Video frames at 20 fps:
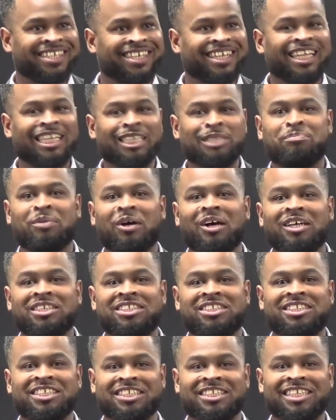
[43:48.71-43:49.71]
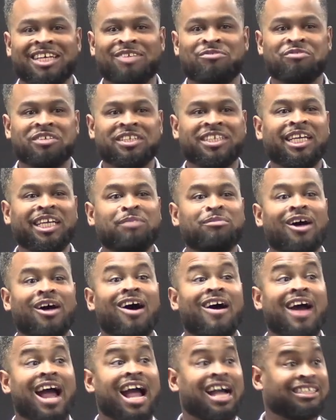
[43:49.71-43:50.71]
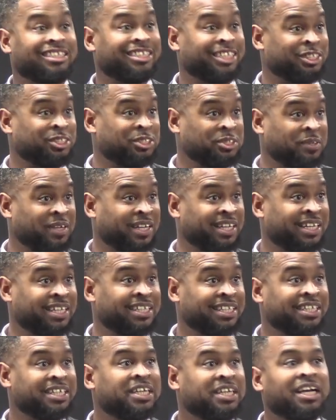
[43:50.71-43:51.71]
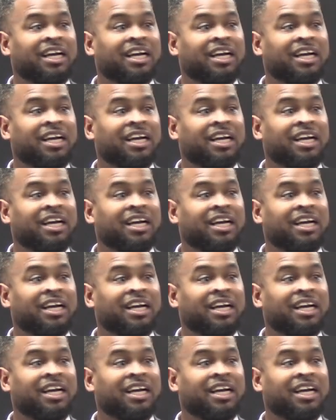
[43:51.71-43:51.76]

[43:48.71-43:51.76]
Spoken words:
He's purchased and redeemed our access to it.